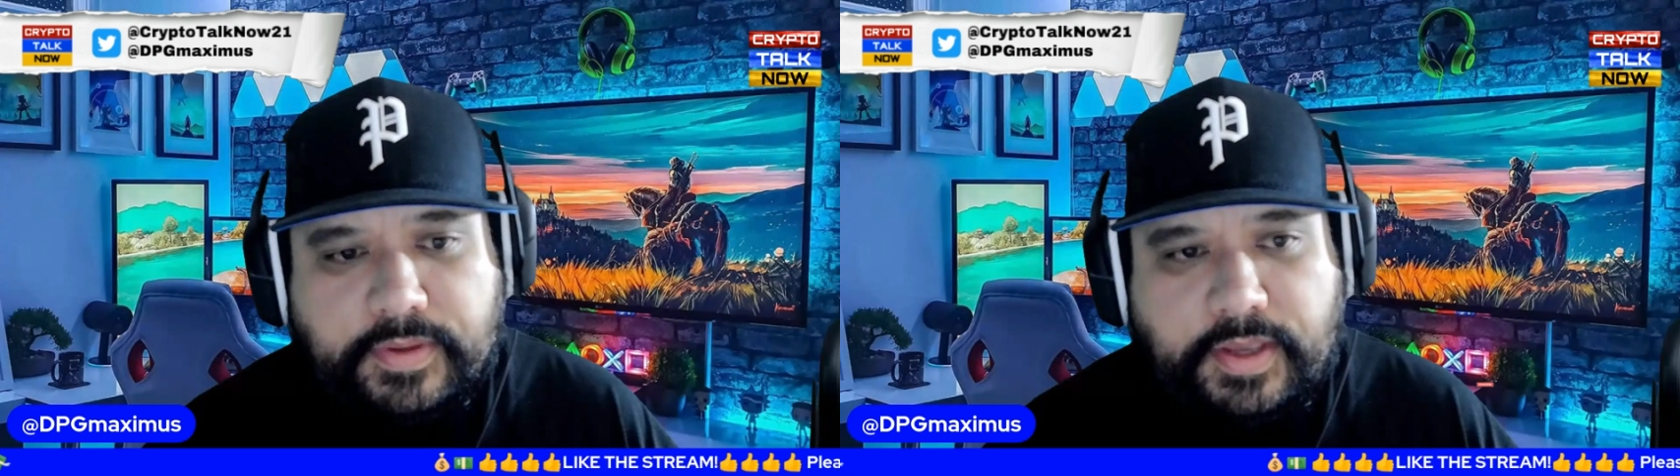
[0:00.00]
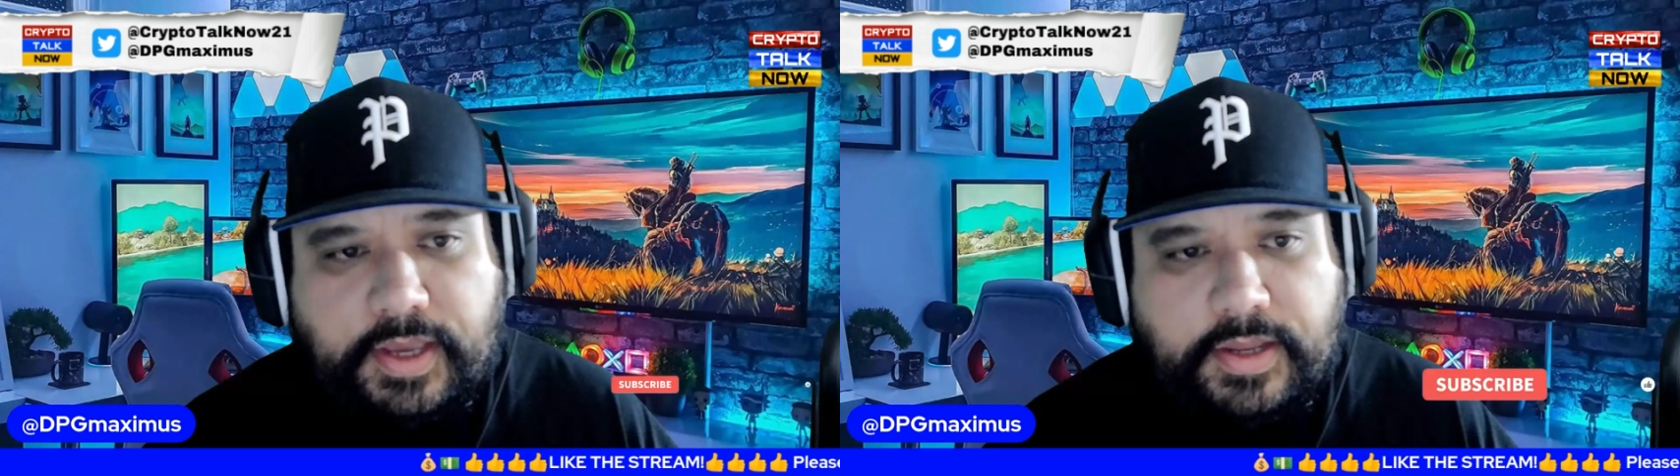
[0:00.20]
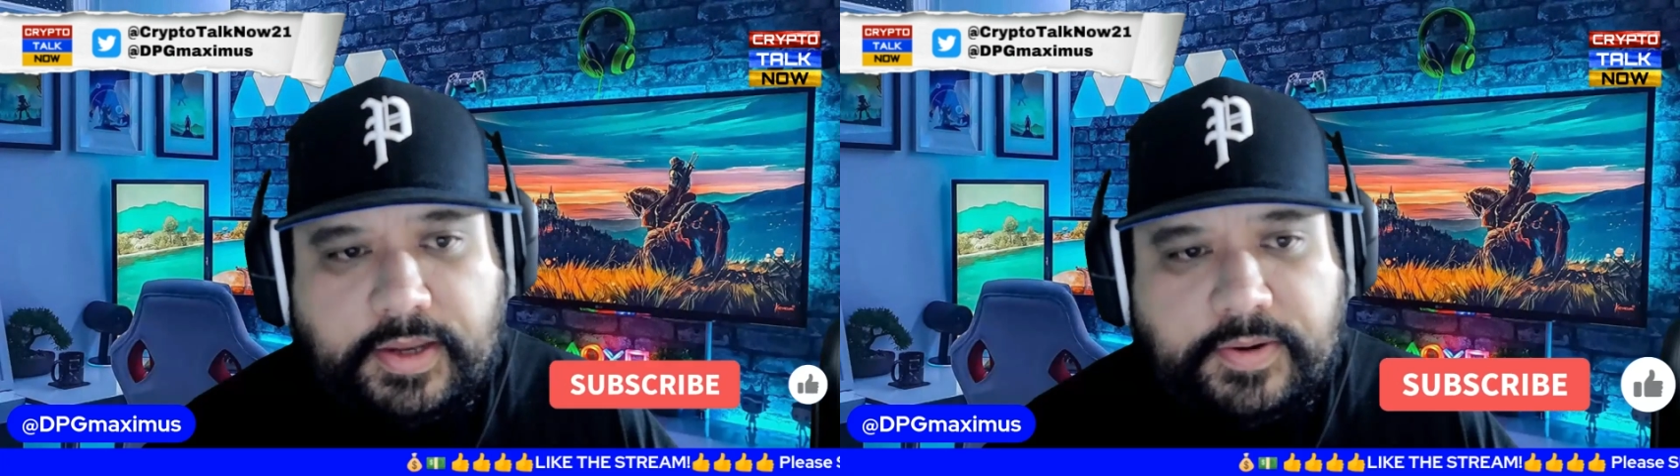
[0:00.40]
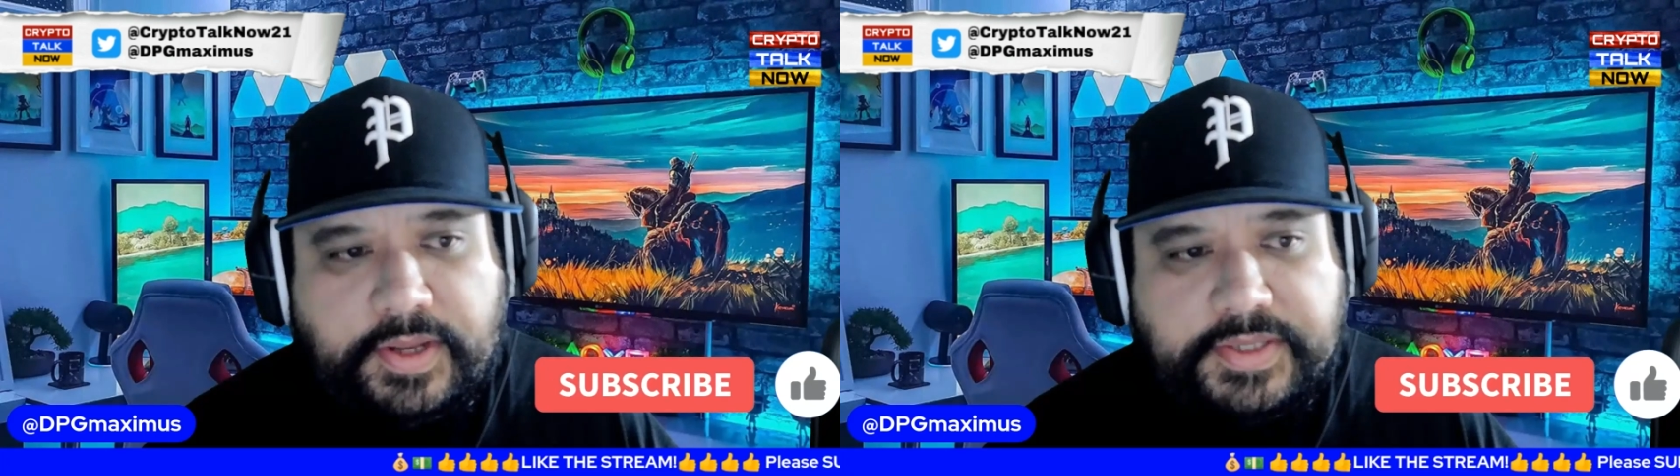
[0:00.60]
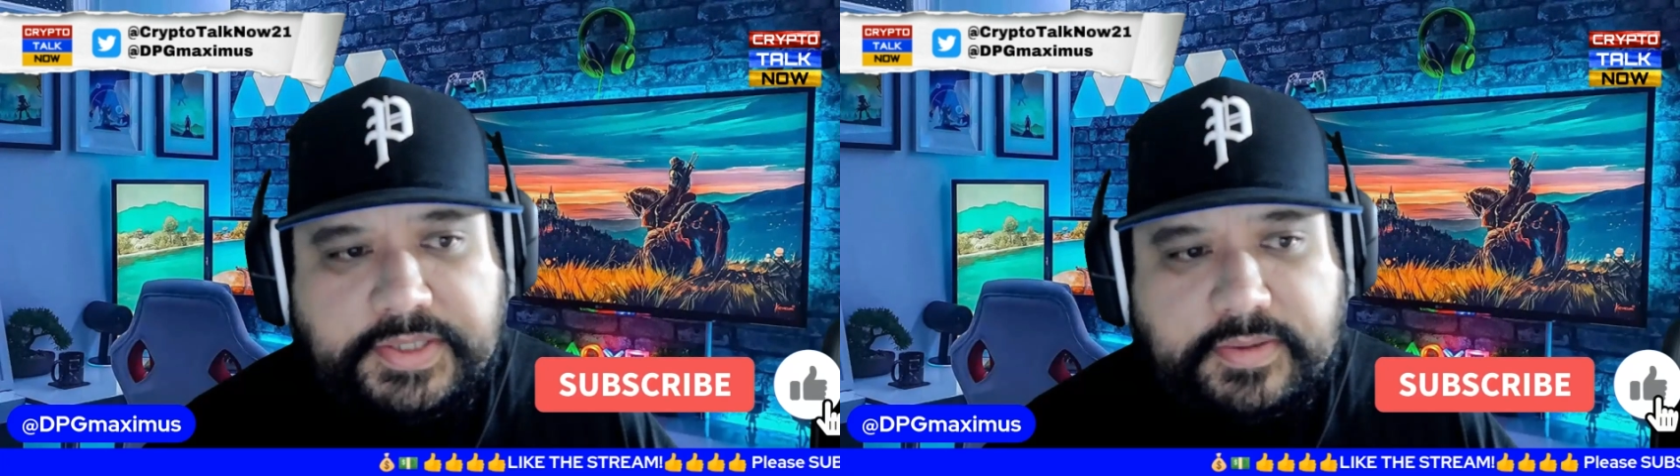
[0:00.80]
And here it
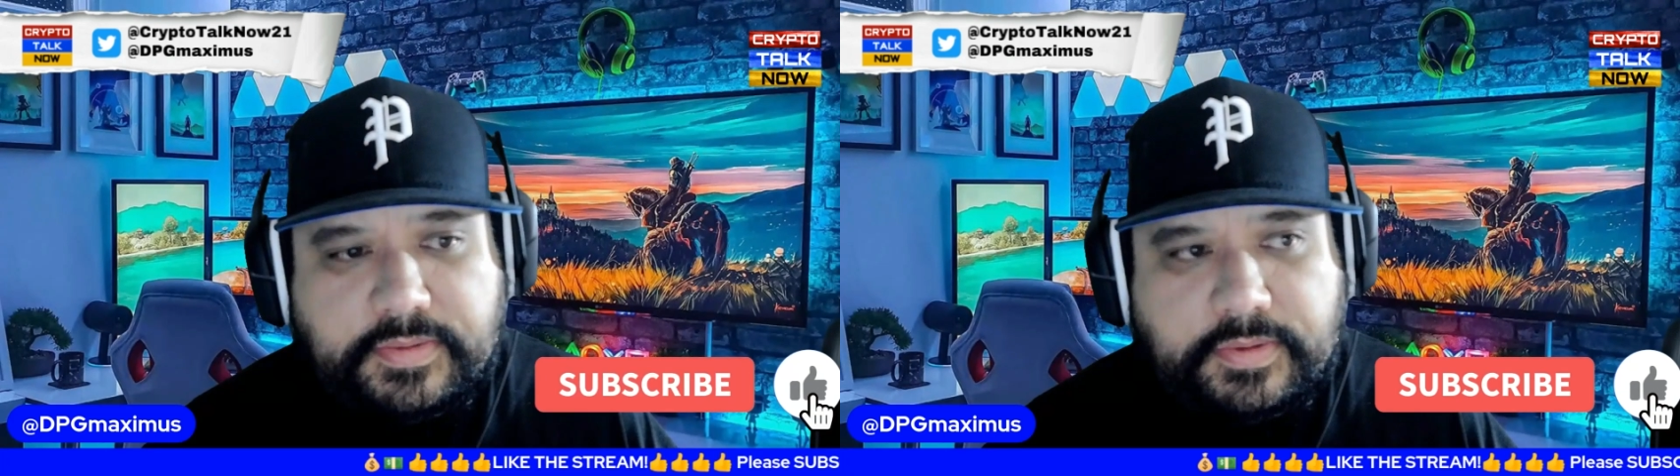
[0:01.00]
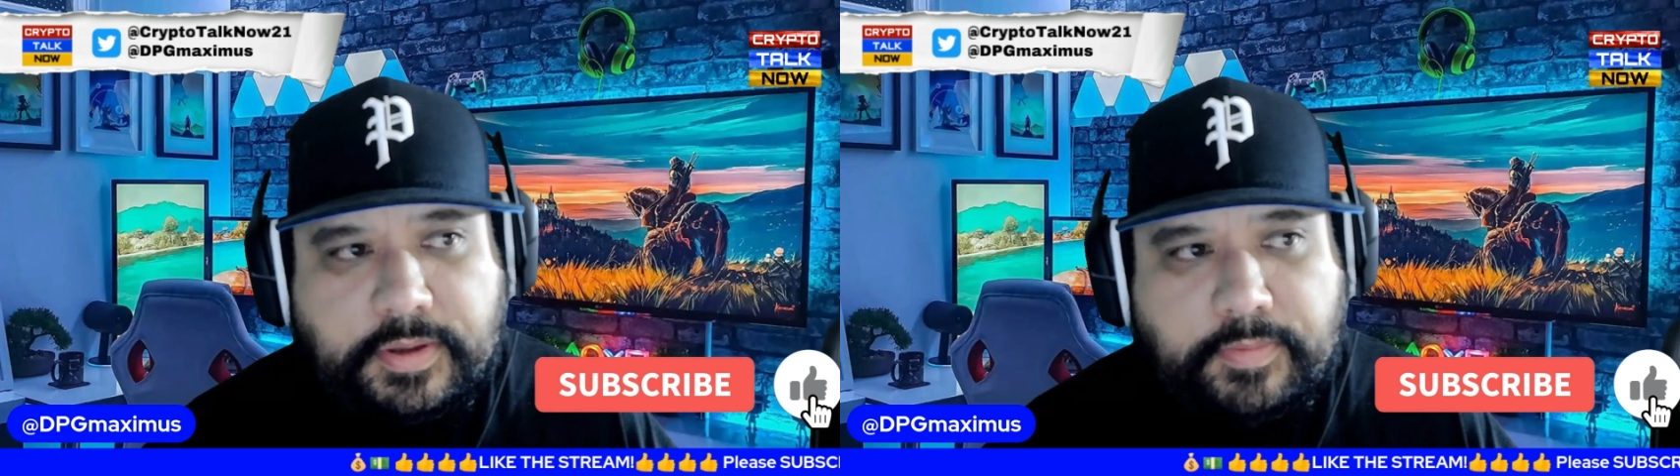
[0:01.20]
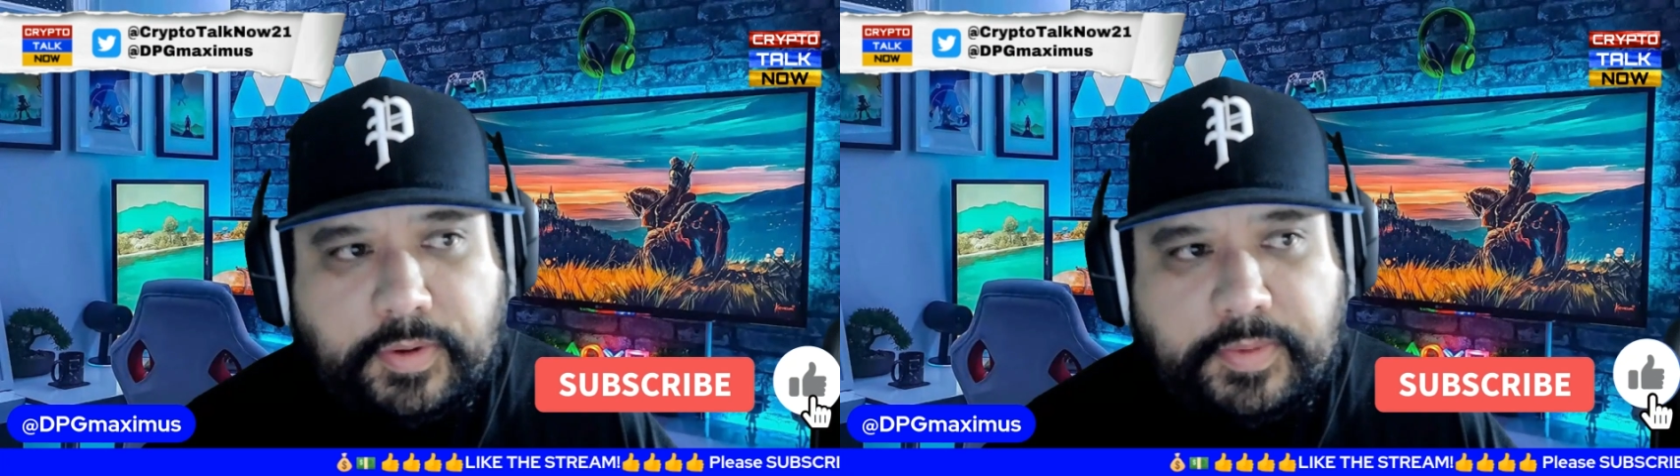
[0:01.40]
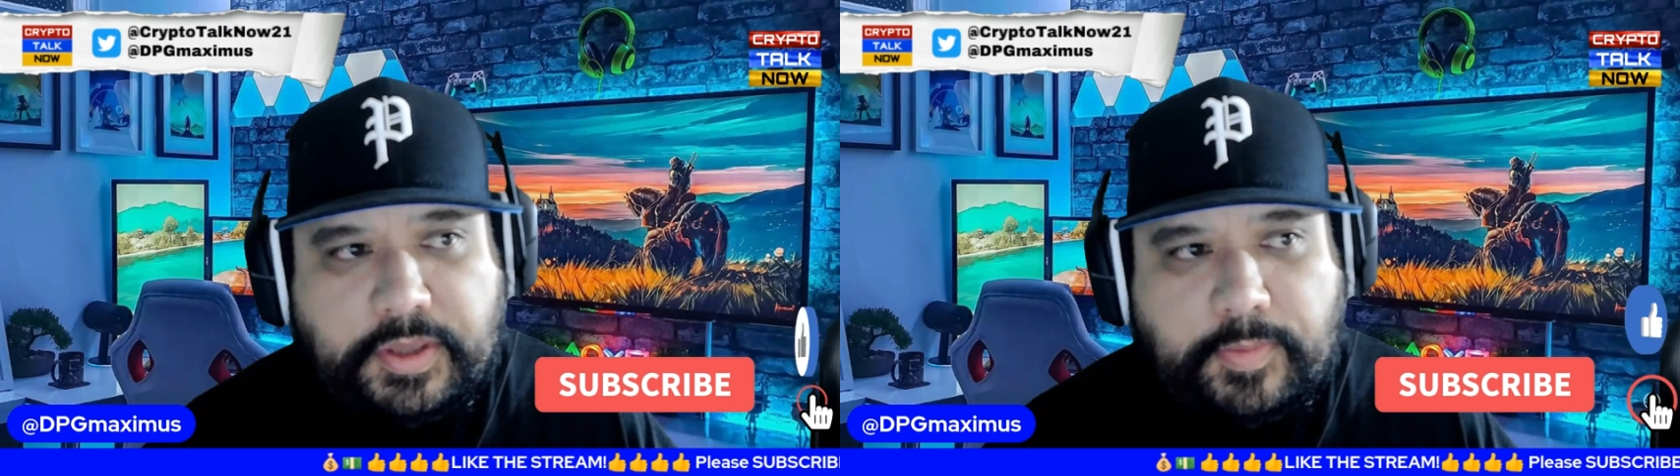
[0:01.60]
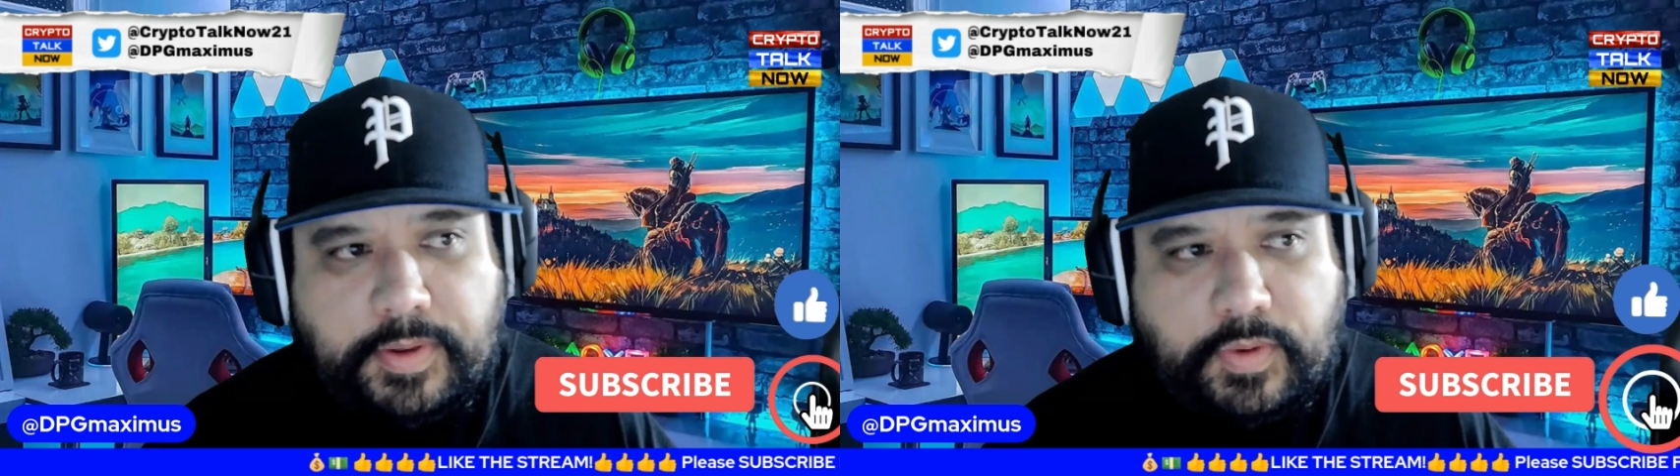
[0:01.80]
is, the
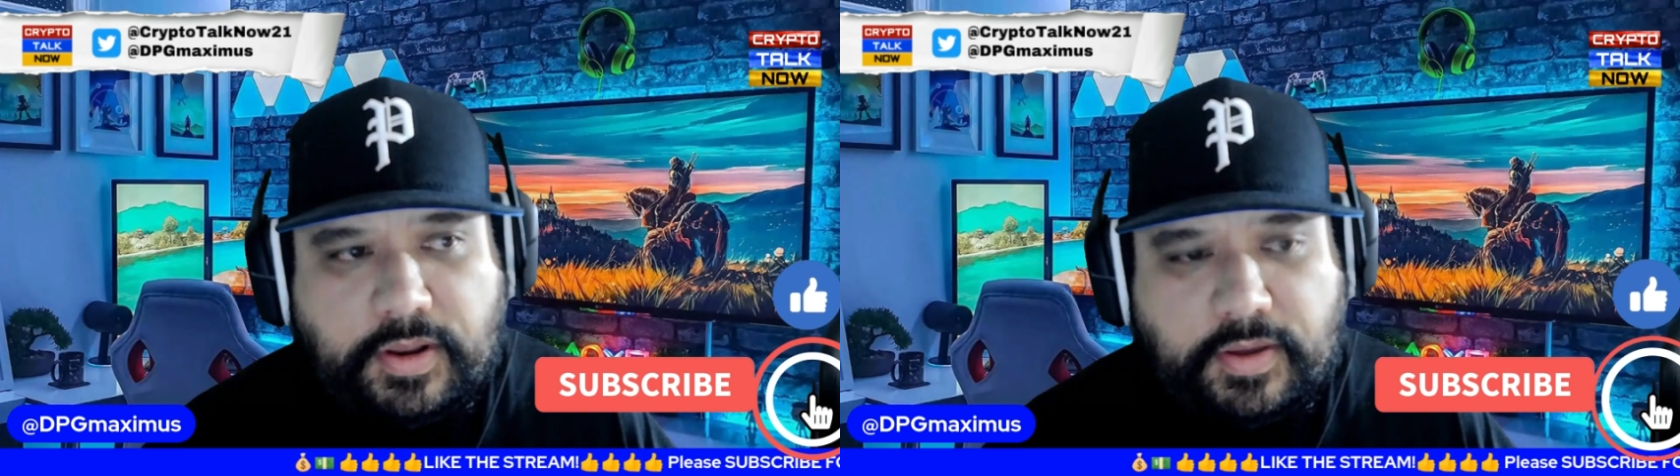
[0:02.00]
moment you've been waiting